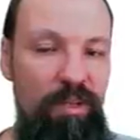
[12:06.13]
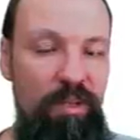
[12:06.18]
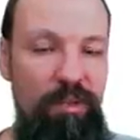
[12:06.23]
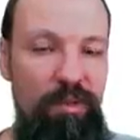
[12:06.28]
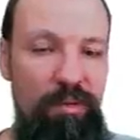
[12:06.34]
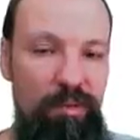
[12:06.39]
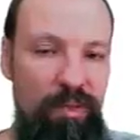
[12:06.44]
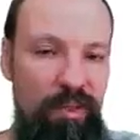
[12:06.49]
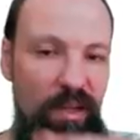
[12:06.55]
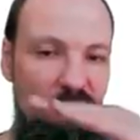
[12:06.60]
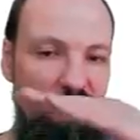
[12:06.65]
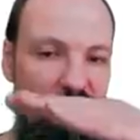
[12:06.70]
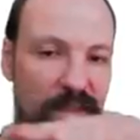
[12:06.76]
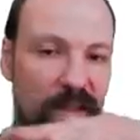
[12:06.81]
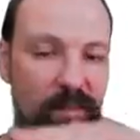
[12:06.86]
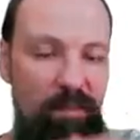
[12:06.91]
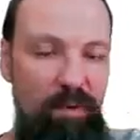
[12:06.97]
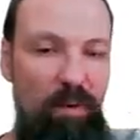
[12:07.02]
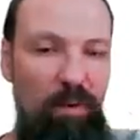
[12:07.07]
and you stack
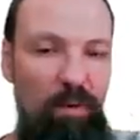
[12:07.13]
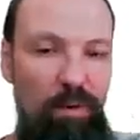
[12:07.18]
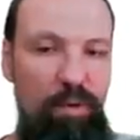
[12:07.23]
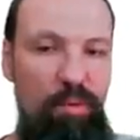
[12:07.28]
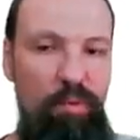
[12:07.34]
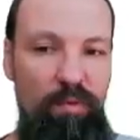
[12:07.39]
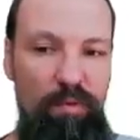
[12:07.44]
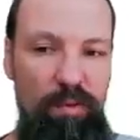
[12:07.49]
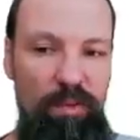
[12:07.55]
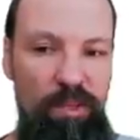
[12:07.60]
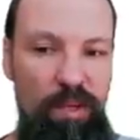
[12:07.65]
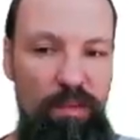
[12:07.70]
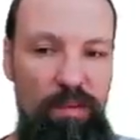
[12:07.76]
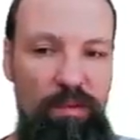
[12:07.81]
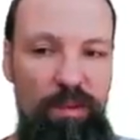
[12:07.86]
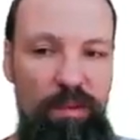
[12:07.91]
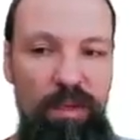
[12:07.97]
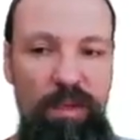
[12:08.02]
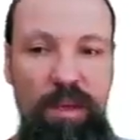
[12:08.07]
them on top of each
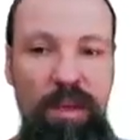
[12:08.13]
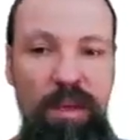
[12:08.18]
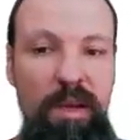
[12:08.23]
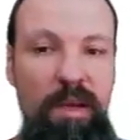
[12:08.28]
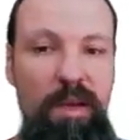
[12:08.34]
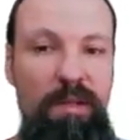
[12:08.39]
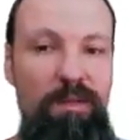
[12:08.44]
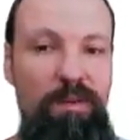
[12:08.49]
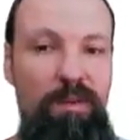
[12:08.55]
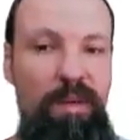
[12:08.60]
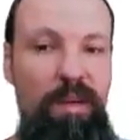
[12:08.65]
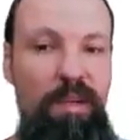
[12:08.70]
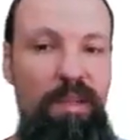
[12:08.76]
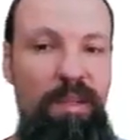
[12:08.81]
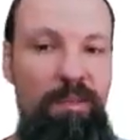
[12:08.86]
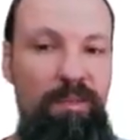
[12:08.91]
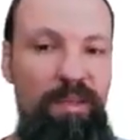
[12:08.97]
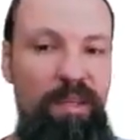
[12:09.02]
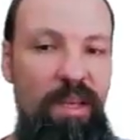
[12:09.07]
other, right? So n
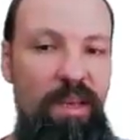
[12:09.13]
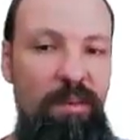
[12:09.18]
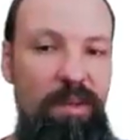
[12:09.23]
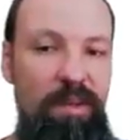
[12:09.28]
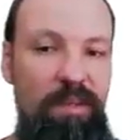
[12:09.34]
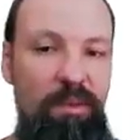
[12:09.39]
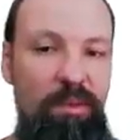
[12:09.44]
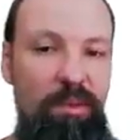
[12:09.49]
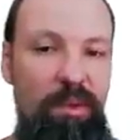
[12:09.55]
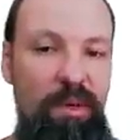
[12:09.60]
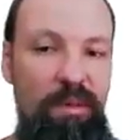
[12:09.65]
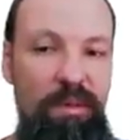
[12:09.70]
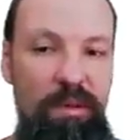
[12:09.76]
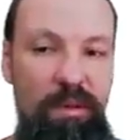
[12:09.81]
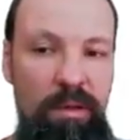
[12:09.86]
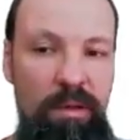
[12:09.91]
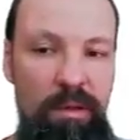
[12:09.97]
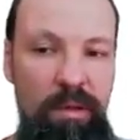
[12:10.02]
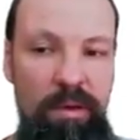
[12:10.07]
times k plus 1
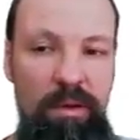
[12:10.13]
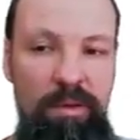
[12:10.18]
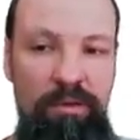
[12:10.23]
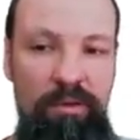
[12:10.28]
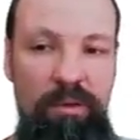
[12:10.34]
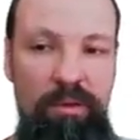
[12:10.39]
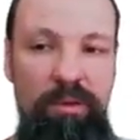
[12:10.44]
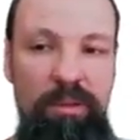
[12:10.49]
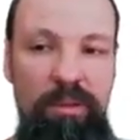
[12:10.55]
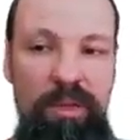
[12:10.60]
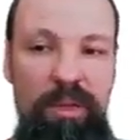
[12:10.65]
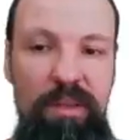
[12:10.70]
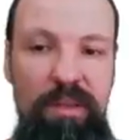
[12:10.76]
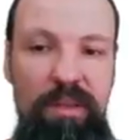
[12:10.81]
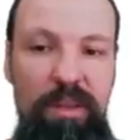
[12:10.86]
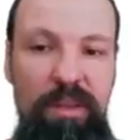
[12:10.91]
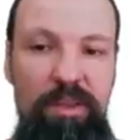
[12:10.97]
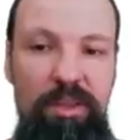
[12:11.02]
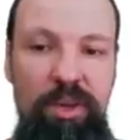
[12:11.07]
rows,
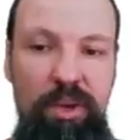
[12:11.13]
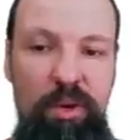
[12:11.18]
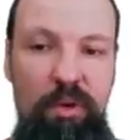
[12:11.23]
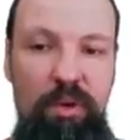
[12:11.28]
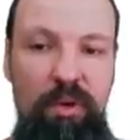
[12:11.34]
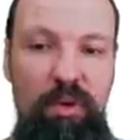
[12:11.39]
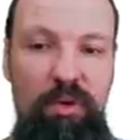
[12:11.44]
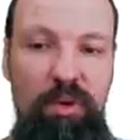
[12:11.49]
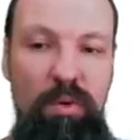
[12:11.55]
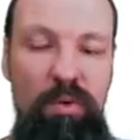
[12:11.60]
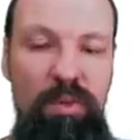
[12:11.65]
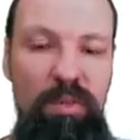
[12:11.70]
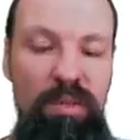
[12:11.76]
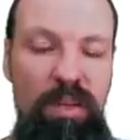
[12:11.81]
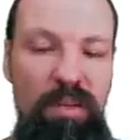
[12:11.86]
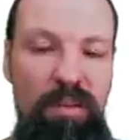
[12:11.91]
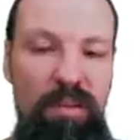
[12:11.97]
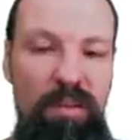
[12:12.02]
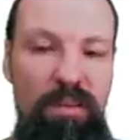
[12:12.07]
and each row looks
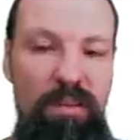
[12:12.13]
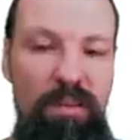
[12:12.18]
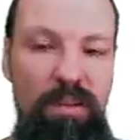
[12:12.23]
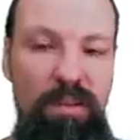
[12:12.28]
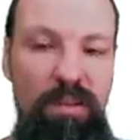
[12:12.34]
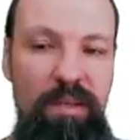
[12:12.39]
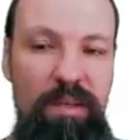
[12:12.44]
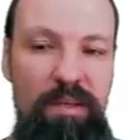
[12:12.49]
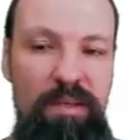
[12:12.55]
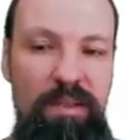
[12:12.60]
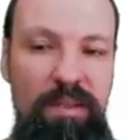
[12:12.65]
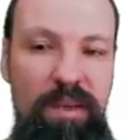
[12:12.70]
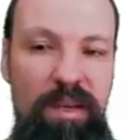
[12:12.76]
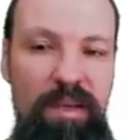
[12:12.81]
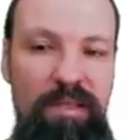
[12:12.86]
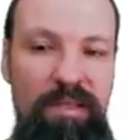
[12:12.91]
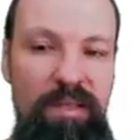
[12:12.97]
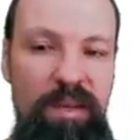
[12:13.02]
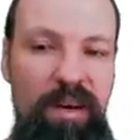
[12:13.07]
like this. It's
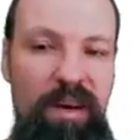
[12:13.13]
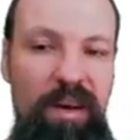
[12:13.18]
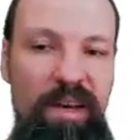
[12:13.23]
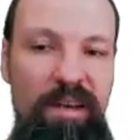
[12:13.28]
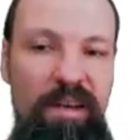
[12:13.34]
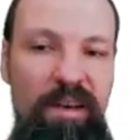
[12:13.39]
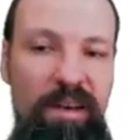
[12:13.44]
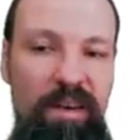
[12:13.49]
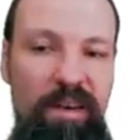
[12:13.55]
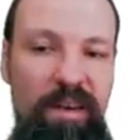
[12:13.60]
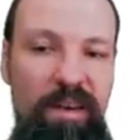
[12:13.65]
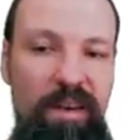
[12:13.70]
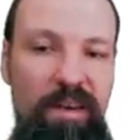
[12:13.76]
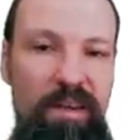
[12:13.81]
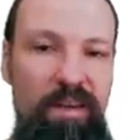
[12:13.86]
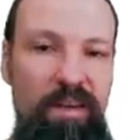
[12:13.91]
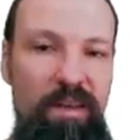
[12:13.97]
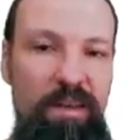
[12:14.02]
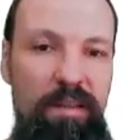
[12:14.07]
xi,
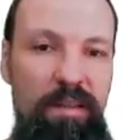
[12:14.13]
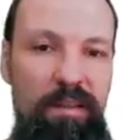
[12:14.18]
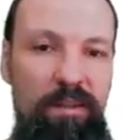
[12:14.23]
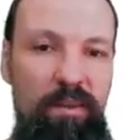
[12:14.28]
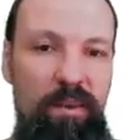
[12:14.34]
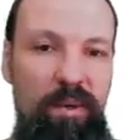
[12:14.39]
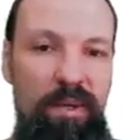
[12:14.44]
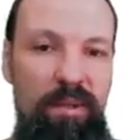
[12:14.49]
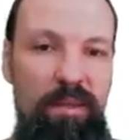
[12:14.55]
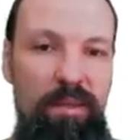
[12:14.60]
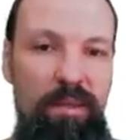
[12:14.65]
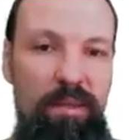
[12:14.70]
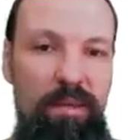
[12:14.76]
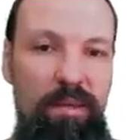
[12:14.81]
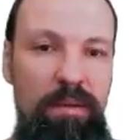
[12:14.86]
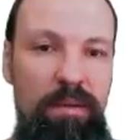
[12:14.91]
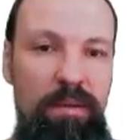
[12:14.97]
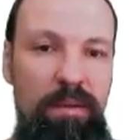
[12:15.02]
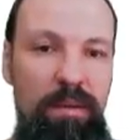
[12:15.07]
this one
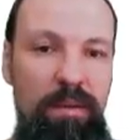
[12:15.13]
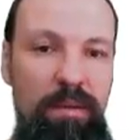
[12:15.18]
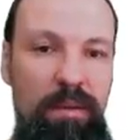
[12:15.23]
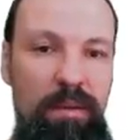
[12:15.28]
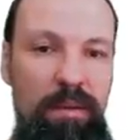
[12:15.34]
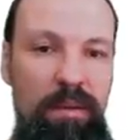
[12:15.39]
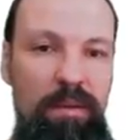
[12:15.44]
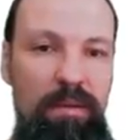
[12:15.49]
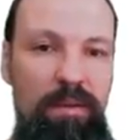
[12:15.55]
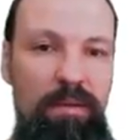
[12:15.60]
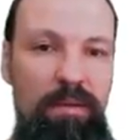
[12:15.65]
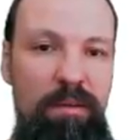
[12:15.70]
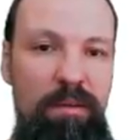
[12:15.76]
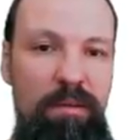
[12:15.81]
here.